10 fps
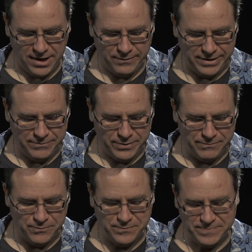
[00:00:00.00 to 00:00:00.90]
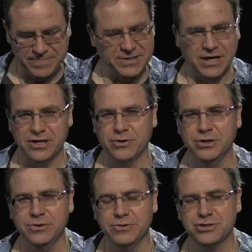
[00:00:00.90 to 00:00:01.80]
We started going to
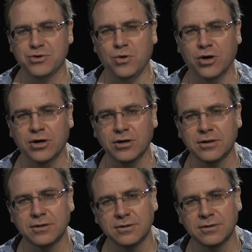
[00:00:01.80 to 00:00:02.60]
a new store.